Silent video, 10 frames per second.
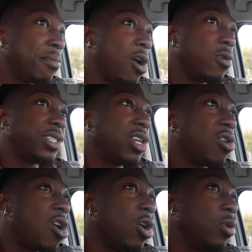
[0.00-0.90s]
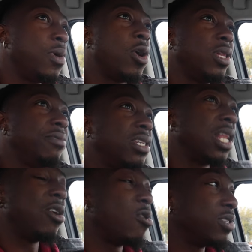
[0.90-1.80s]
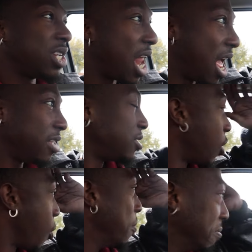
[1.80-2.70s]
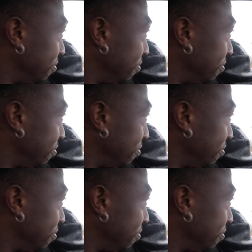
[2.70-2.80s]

bro. It's still early. We don't leave till later on tonight. So,